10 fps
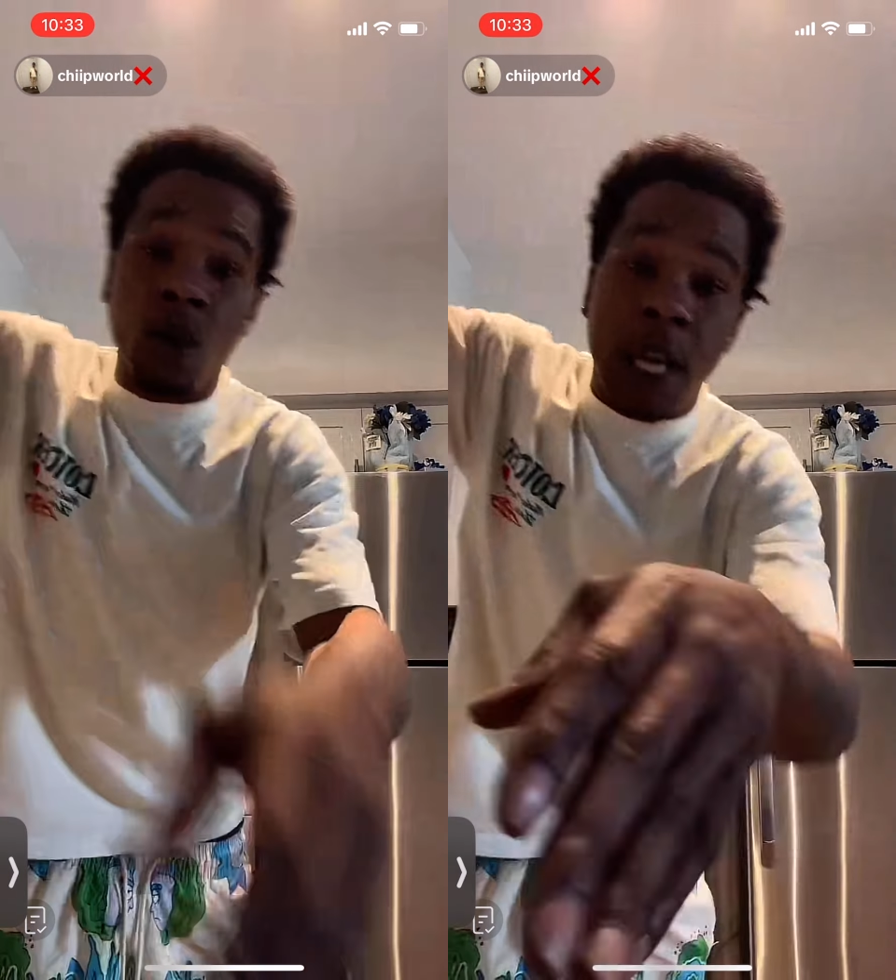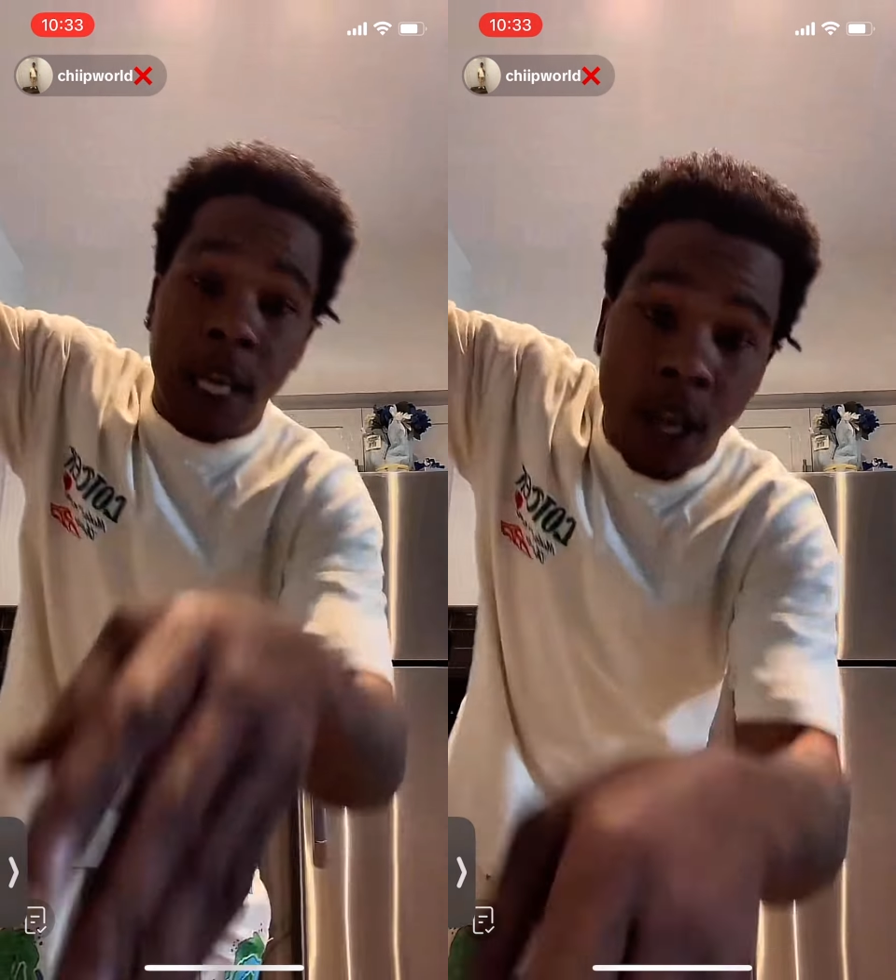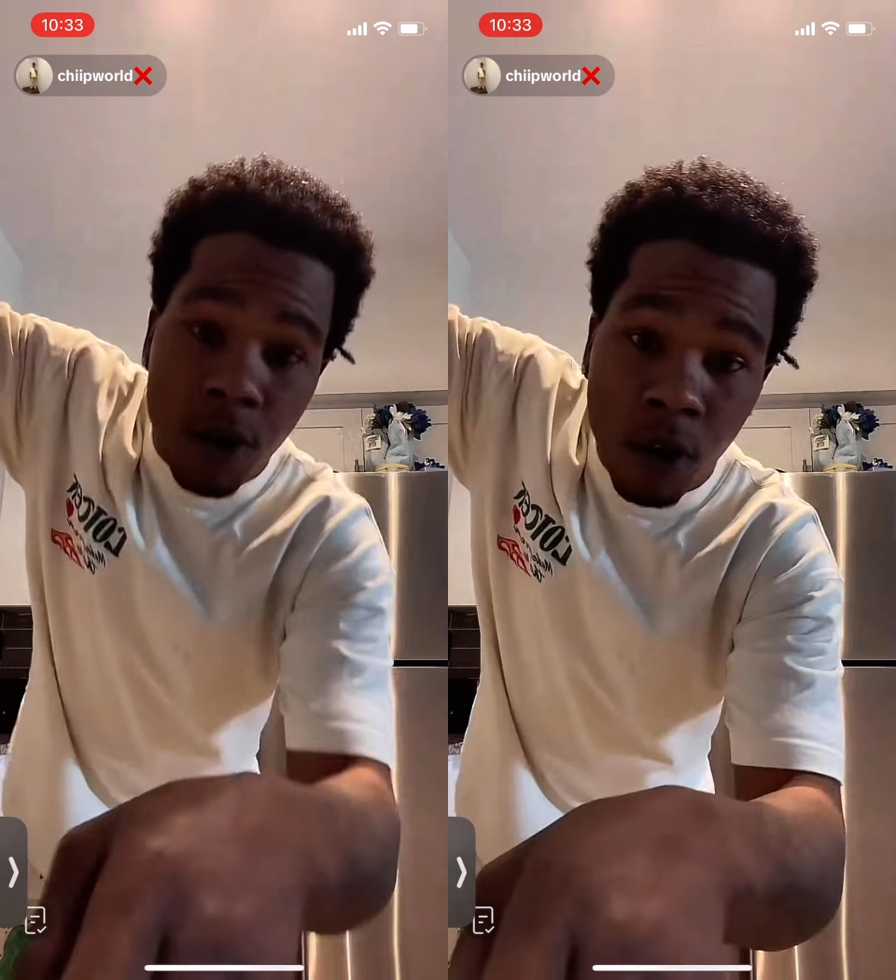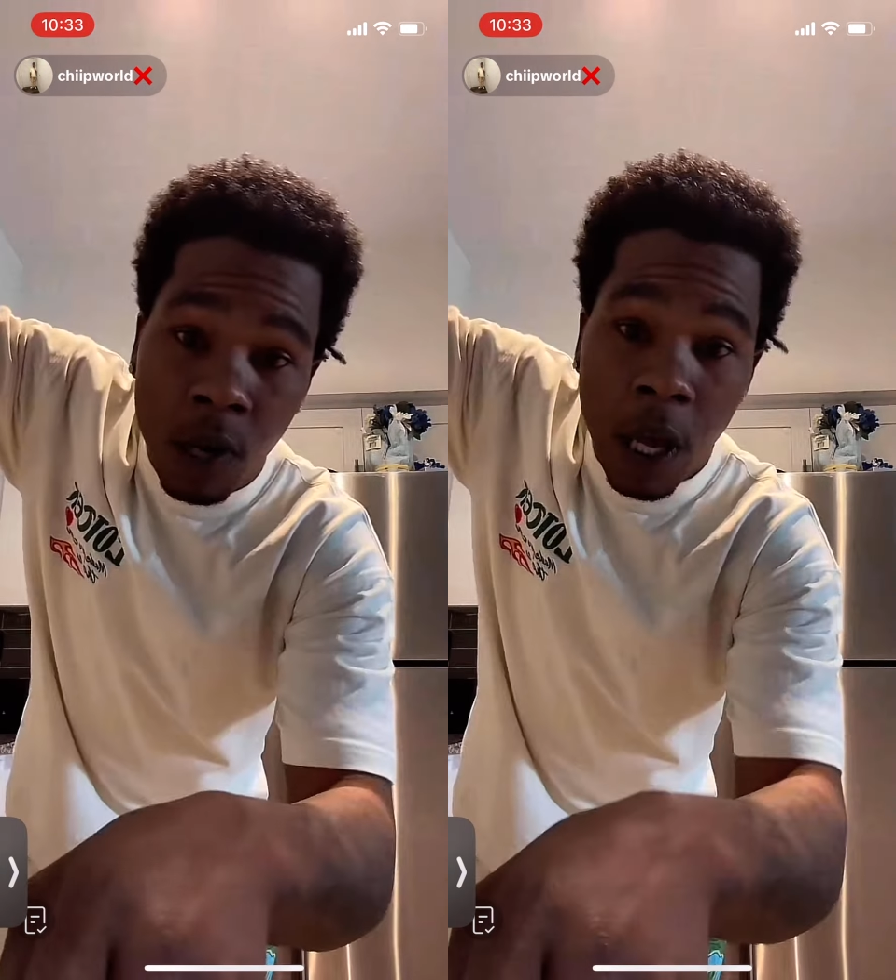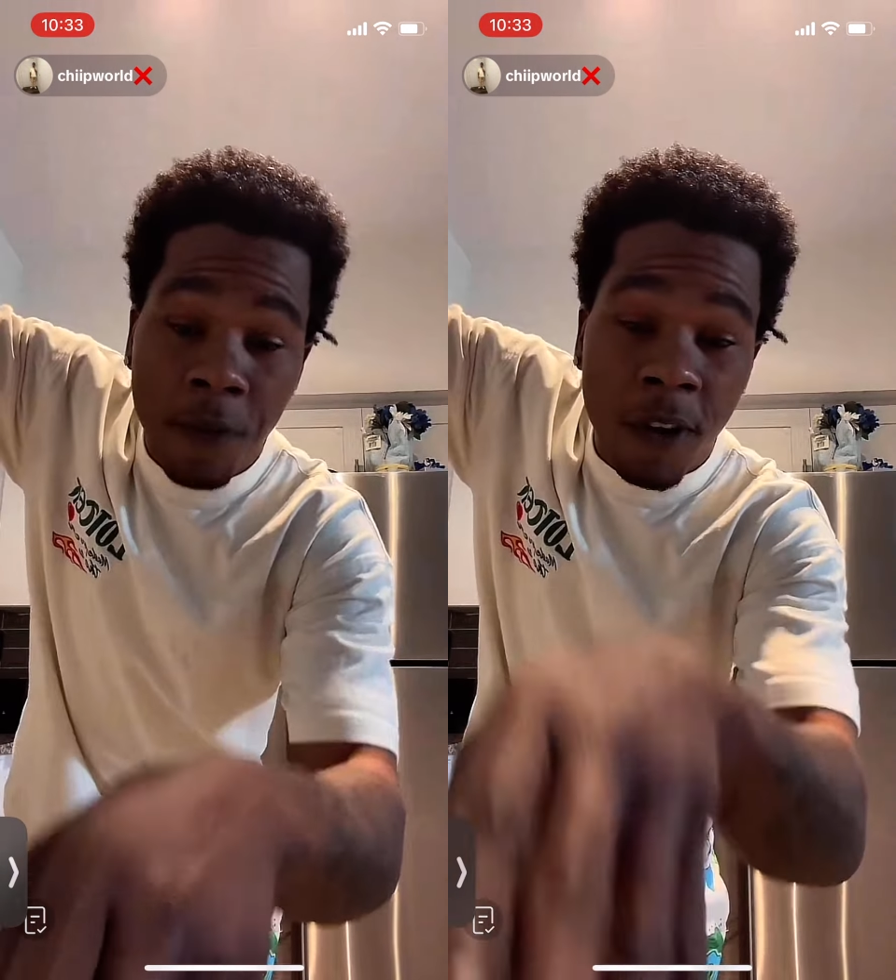Joe said,
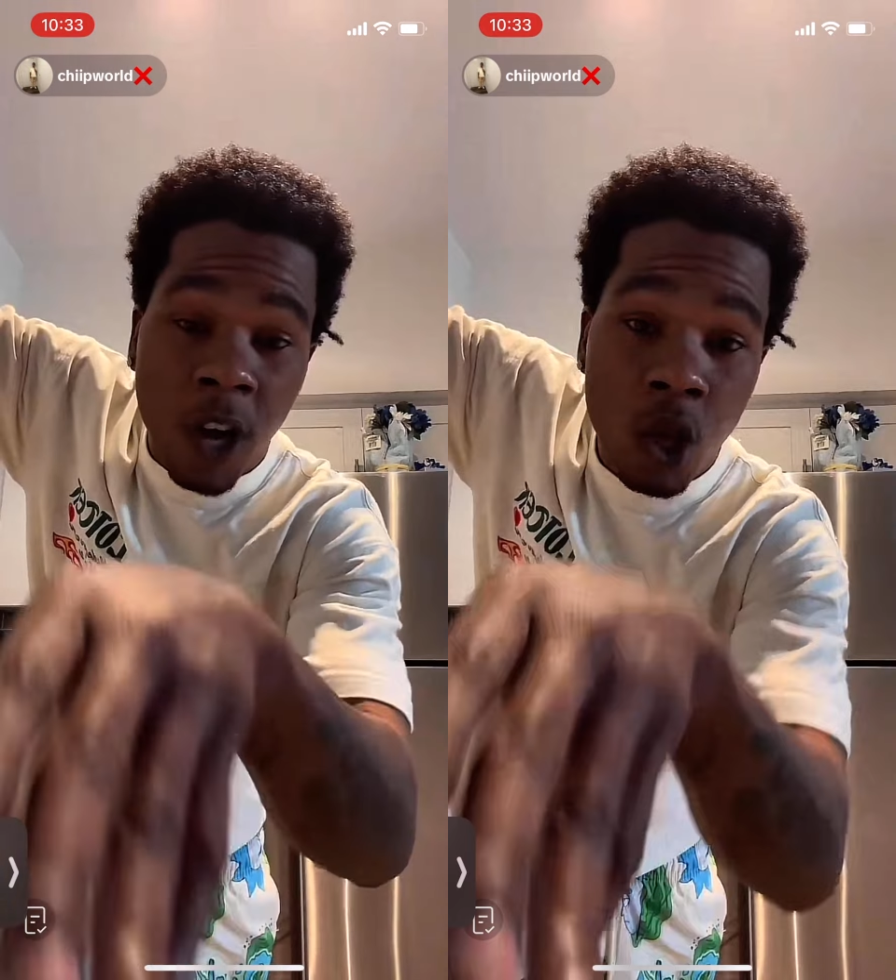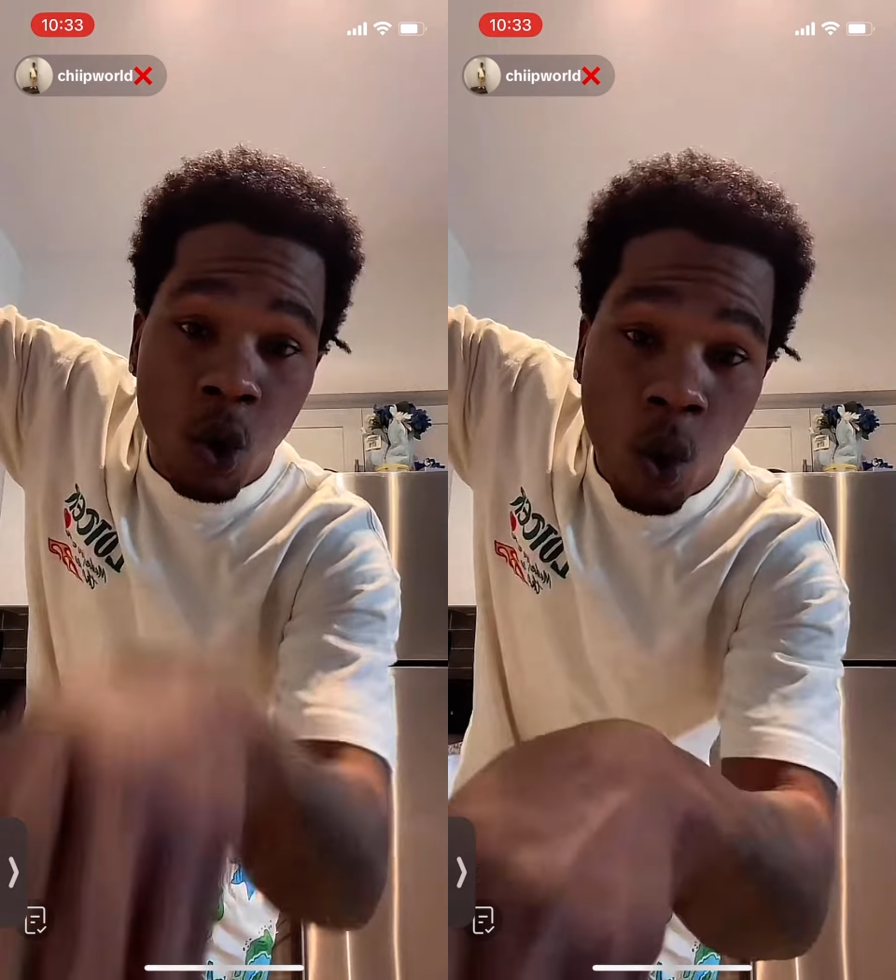Hero, if I know